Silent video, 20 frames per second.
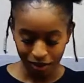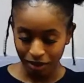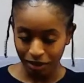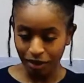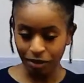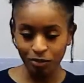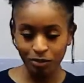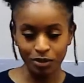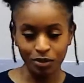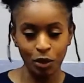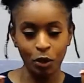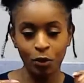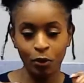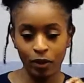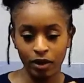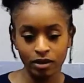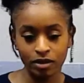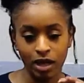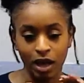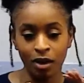It was so
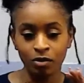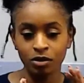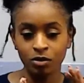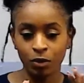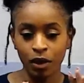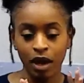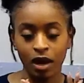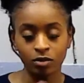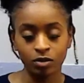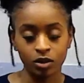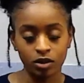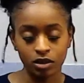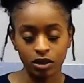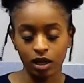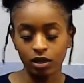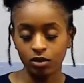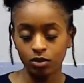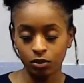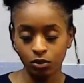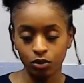crazy. I was praying. I was just
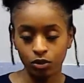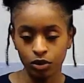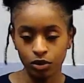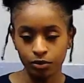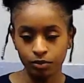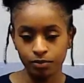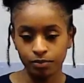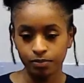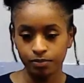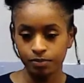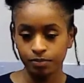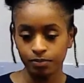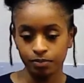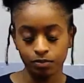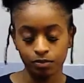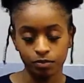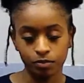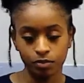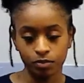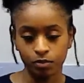like, Lord,
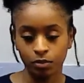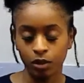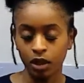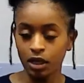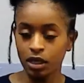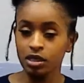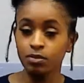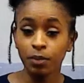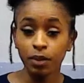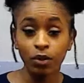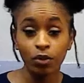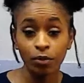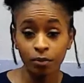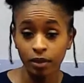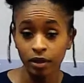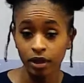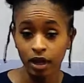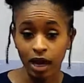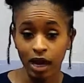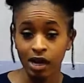please be with
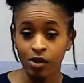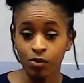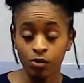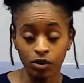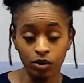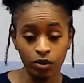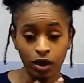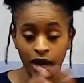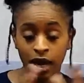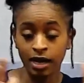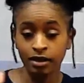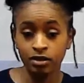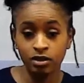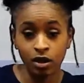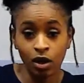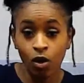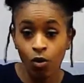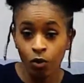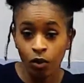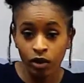me. I don't
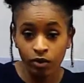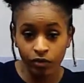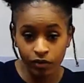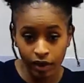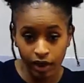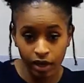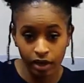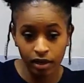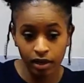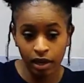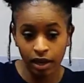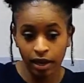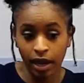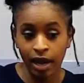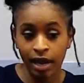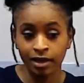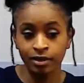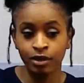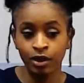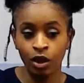want to fight. Like,
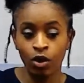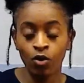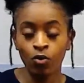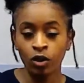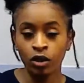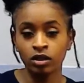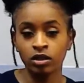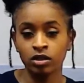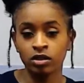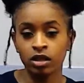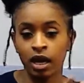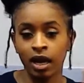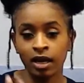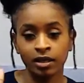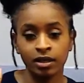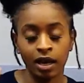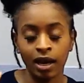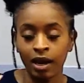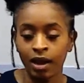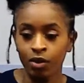I don't want this. I
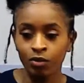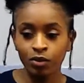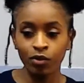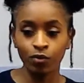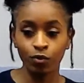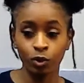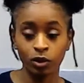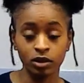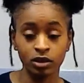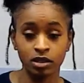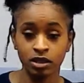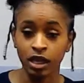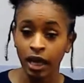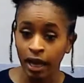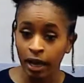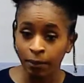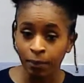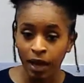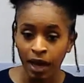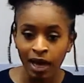don't even want this to
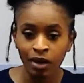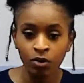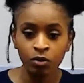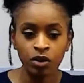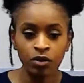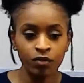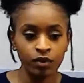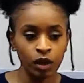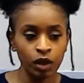happen. I don't even